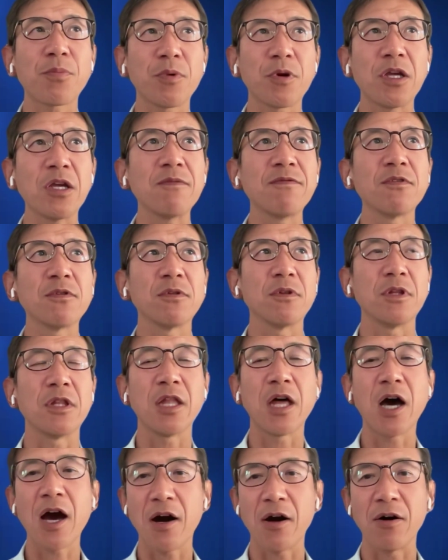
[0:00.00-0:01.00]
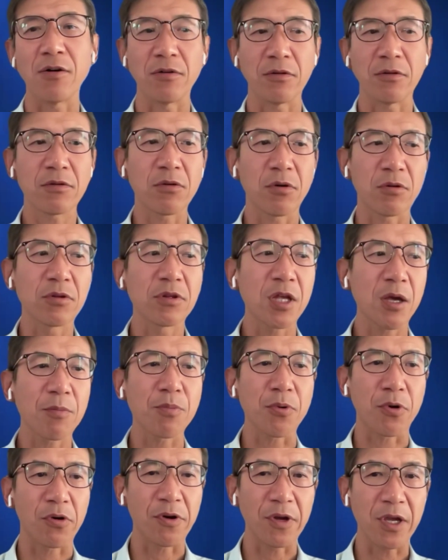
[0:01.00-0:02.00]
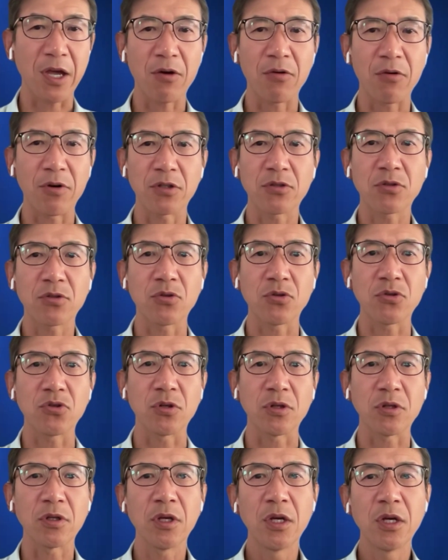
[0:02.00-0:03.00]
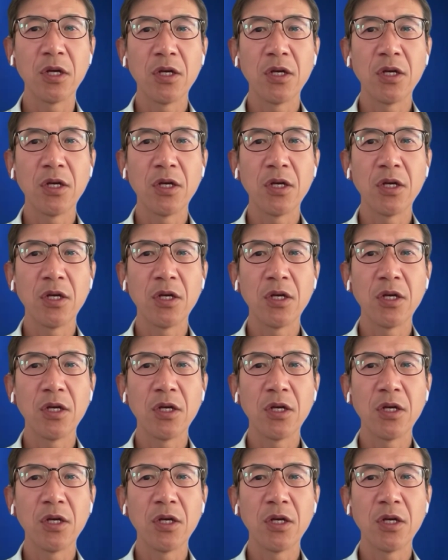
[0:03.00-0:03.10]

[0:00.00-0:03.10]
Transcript: even now, contemporary aortic surgeon